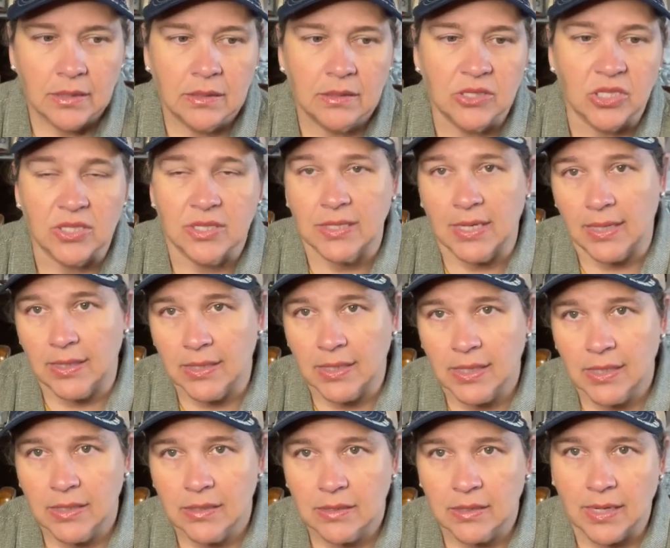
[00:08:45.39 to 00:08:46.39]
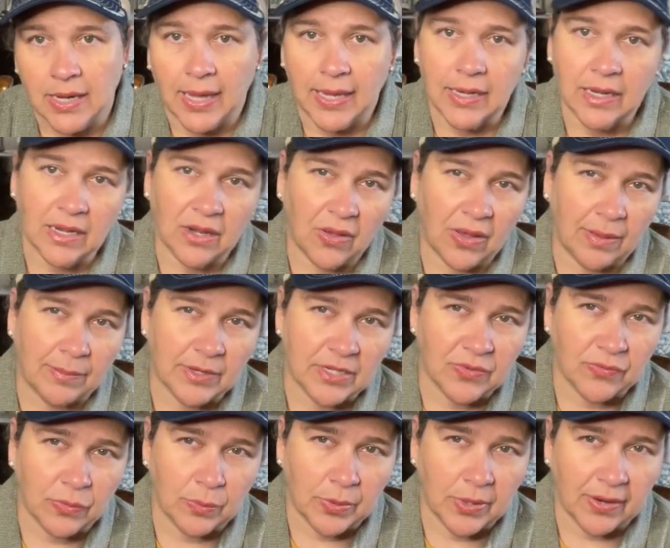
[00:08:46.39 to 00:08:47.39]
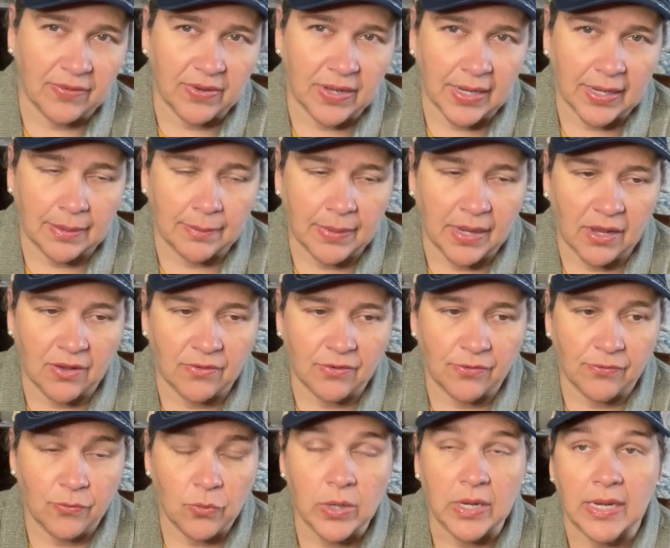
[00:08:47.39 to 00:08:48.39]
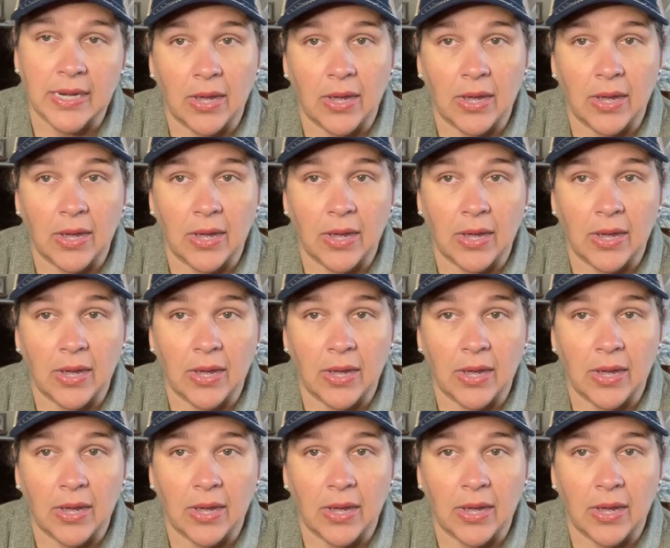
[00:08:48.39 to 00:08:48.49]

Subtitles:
just selling it, and I didn't know how much of a profit I can make off of $40.